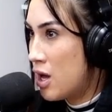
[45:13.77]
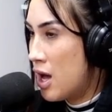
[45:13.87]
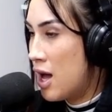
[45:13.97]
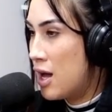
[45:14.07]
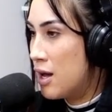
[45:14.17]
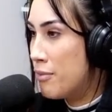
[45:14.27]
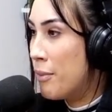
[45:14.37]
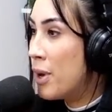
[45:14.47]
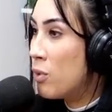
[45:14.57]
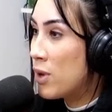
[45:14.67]

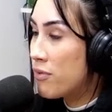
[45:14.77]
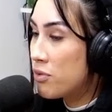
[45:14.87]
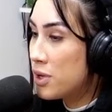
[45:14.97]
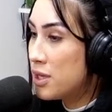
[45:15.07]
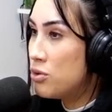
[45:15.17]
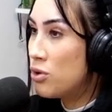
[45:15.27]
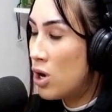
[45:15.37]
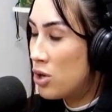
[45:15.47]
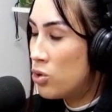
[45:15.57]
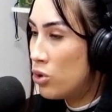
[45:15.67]
But we have
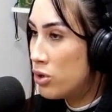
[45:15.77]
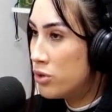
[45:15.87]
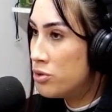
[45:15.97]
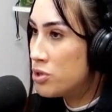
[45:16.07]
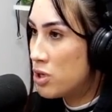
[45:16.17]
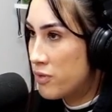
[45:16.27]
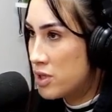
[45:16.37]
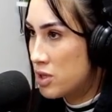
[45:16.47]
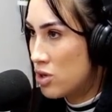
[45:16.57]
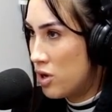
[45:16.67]
a cool new service.
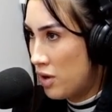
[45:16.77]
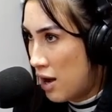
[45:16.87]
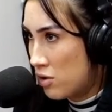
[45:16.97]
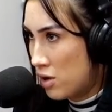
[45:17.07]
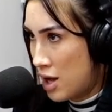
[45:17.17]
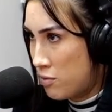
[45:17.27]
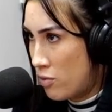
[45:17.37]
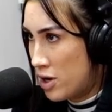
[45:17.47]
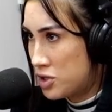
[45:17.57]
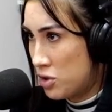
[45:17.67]
It's called the alkaline
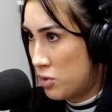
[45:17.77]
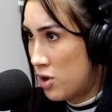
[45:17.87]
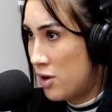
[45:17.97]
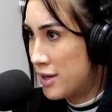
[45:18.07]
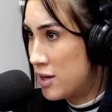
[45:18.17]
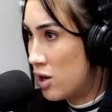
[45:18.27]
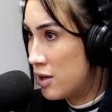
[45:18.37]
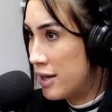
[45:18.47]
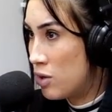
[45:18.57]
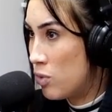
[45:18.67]
wash. So we're calling it our
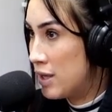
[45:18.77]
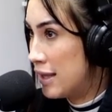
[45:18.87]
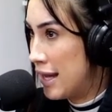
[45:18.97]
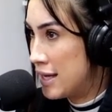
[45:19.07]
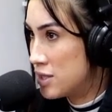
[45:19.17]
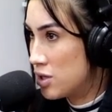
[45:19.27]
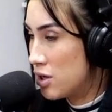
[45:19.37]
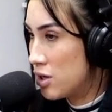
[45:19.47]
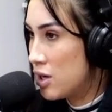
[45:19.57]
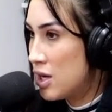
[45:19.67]
liquid
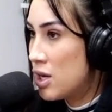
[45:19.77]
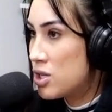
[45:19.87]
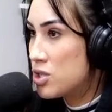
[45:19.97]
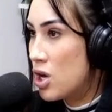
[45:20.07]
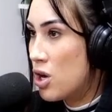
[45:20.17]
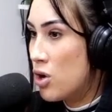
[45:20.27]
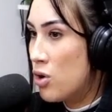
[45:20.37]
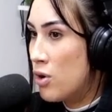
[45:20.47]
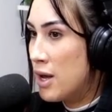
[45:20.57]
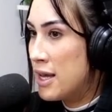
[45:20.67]
laser.
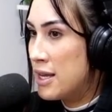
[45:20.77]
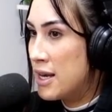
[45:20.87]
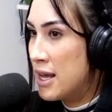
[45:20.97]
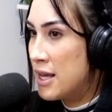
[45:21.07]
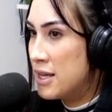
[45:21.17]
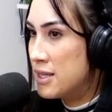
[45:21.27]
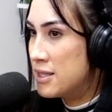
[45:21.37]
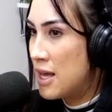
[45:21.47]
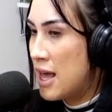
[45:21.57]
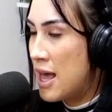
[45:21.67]
So it is
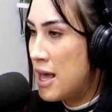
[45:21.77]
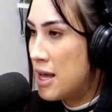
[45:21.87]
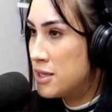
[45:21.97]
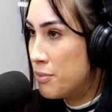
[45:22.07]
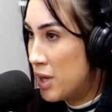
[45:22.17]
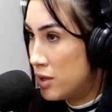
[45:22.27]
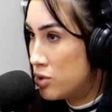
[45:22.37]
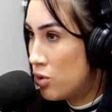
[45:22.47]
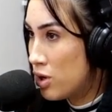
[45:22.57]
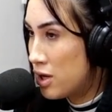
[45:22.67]
a
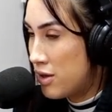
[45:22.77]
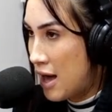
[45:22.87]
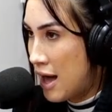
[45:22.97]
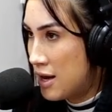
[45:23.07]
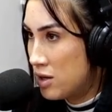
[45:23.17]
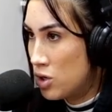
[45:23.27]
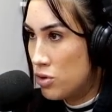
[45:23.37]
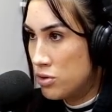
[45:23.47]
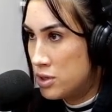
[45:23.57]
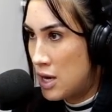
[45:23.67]
depilatory that
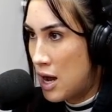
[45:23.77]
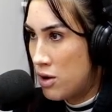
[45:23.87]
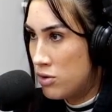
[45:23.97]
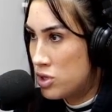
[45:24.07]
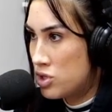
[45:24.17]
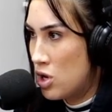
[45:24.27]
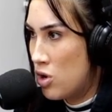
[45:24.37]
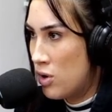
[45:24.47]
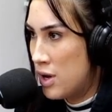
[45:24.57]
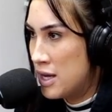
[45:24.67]
goes down.
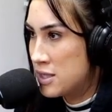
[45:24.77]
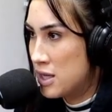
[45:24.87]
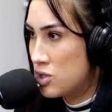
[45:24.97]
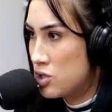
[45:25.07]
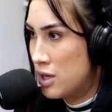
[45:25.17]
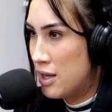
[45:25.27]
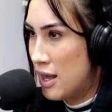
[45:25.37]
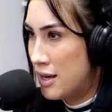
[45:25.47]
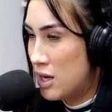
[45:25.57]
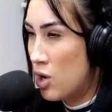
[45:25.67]
So it essentially
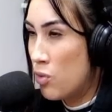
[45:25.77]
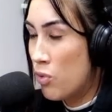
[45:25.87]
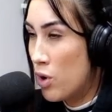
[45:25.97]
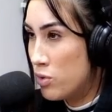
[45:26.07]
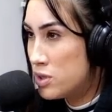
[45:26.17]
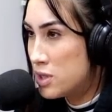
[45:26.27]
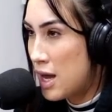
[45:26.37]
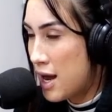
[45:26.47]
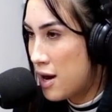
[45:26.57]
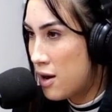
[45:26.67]
like erodes the
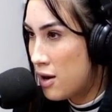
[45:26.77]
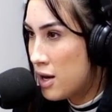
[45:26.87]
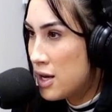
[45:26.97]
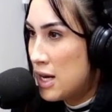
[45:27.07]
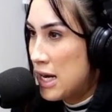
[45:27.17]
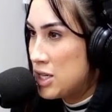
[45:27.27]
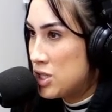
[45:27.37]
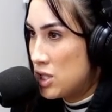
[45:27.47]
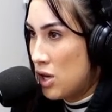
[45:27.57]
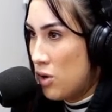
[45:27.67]
hair.
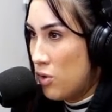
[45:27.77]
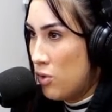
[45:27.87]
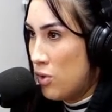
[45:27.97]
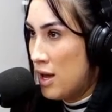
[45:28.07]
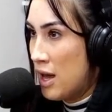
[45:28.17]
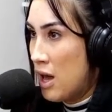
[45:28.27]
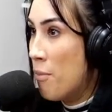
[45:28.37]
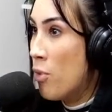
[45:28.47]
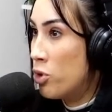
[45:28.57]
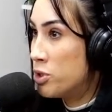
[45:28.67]
So
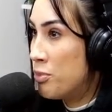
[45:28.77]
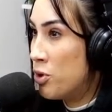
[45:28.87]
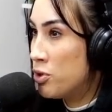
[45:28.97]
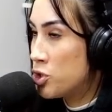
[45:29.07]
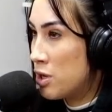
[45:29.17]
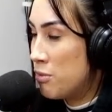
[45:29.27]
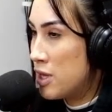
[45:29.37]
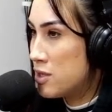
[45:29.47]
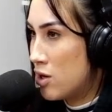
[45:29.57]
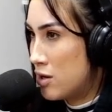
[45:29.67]
multiple
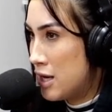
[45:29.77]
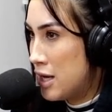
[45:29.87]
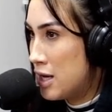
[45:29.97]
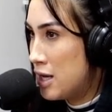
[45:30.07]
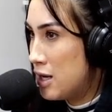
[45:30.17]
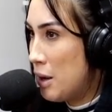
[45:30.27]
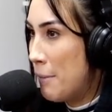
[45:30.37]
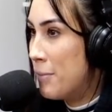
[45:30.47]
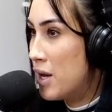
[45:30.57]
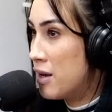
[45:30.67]
treatments are needed,
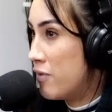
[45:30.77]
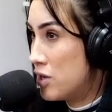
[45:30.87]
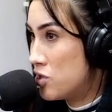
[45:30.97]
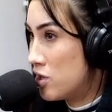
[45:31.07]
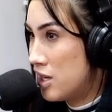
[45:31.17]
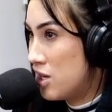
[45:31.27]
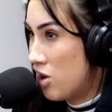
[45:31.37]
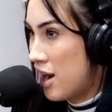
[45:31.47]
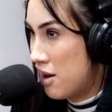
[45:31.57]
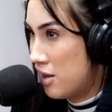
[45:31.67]
but eventually you're
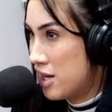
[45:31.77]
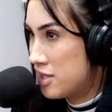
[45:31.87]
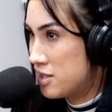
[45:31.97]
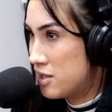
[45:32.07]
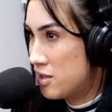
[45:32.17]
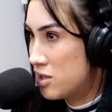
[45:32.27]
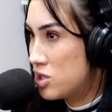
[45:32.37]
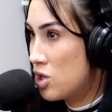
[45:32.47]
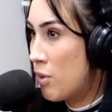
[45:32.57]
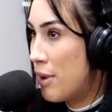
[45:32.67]
hairless.
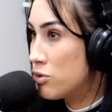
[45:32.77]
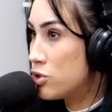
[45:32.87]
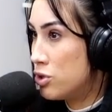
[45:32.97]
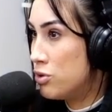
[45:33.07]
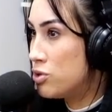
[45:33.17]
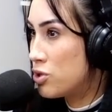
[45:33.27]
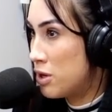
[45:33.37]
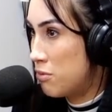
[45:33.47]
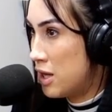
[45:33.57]
So about 2 treatments.